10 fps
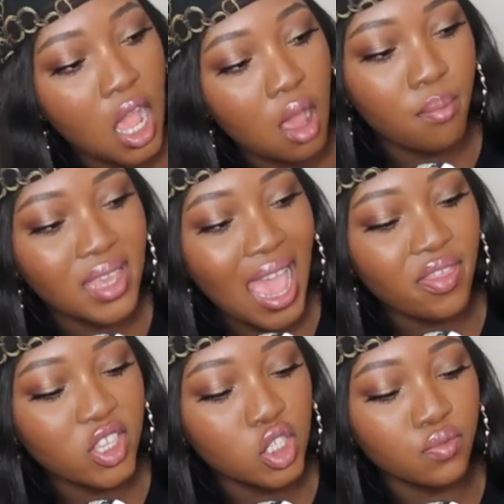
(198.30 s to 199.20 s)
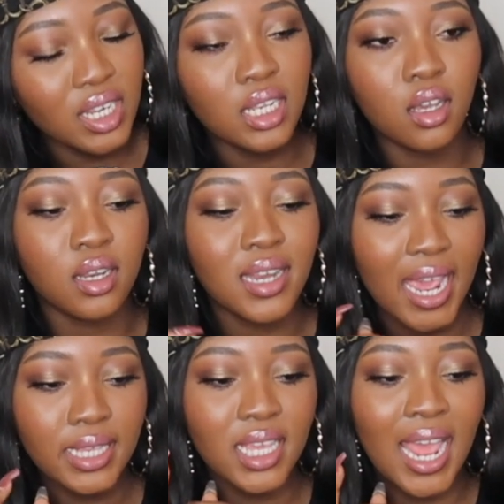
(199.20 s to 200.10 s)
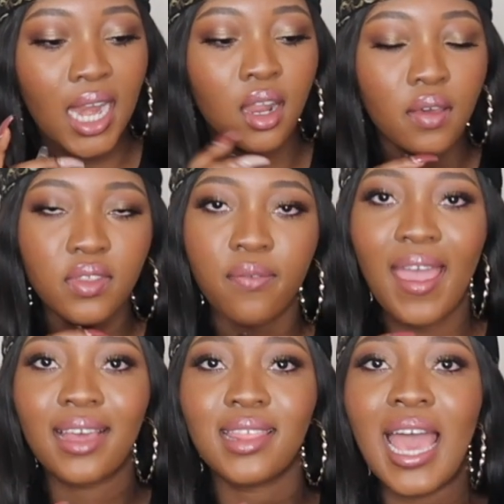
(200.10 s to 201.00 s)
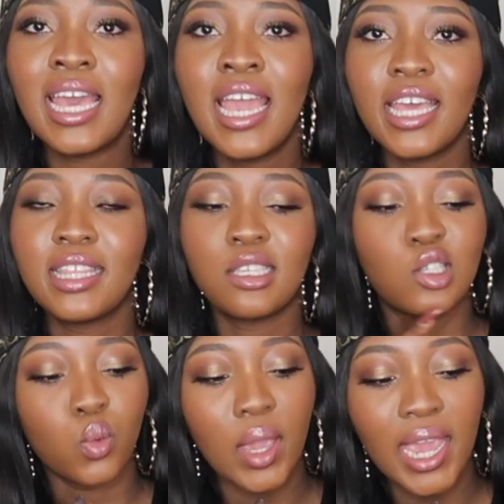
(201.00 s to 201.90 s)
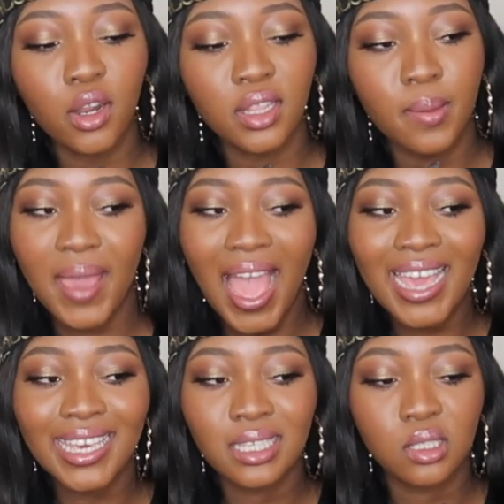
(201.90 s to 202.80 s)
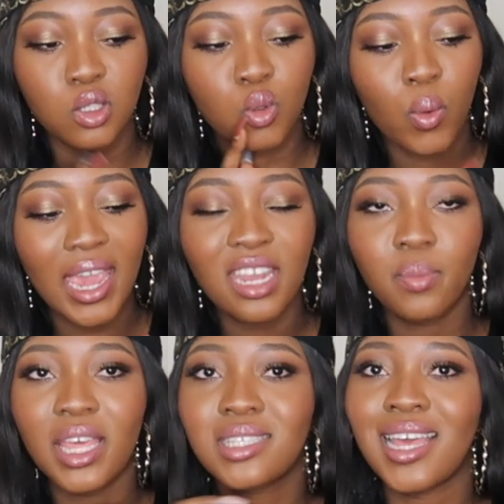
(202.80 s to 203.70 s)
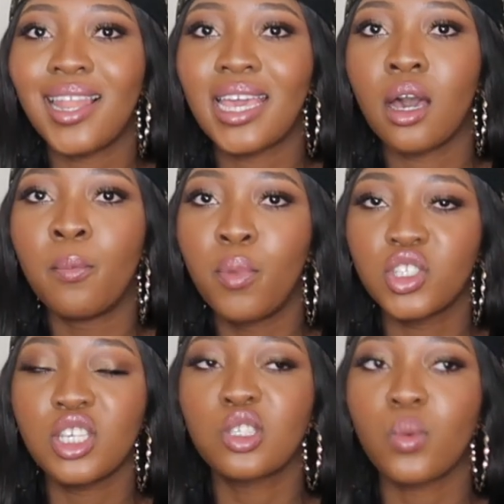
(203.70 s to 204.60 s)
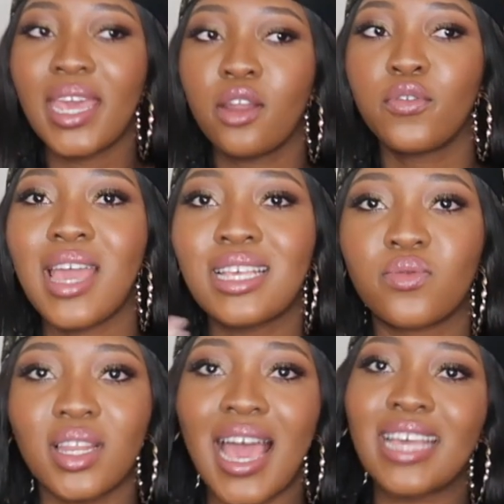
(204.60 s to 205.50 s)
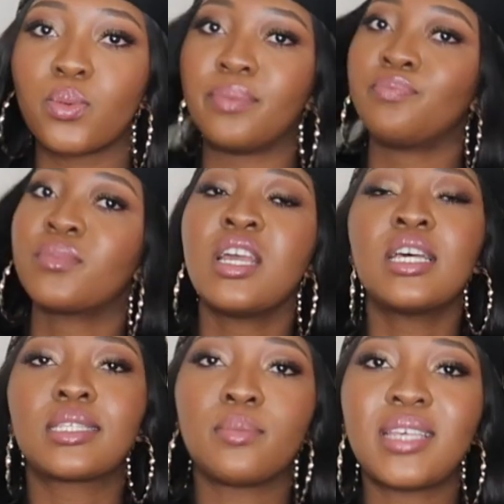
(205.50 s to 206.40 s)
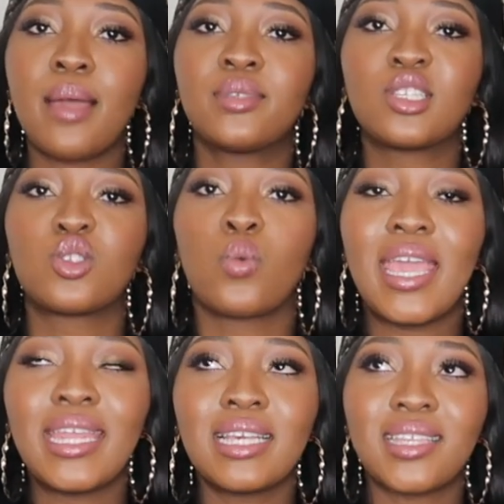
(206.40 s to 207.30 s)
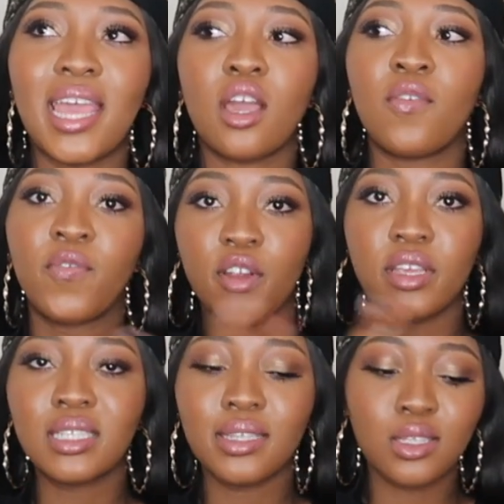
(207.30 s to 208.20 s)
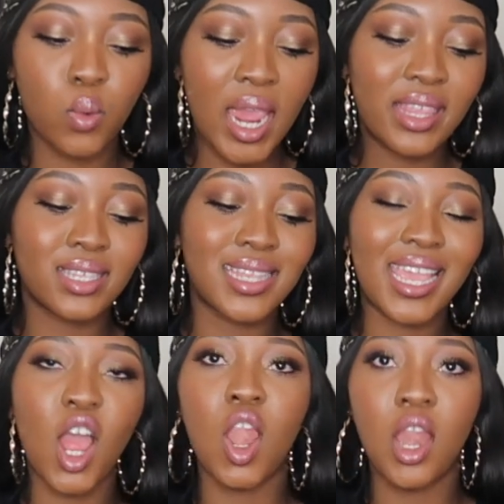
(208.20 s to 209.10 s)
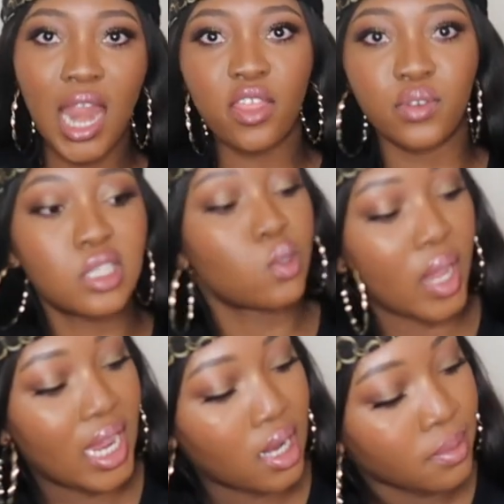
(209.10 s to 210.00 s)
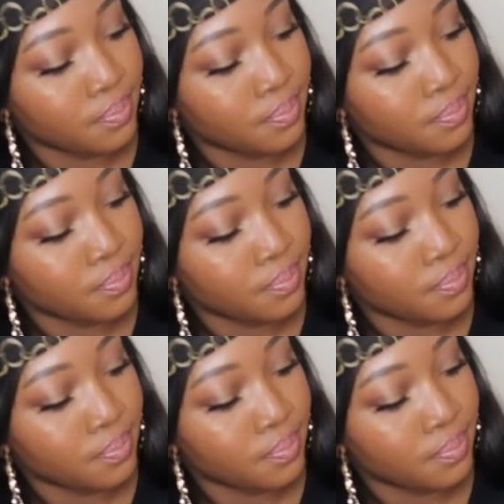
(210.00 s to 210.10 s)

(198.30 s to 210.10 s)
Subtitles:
But yeah, they just really look nice. And I love the fact that the suede on the back is suede, but it's not like a bushy suede. I don't know if you guys realize when sometimes the suede is like a furry suede. This is like a leathery suede.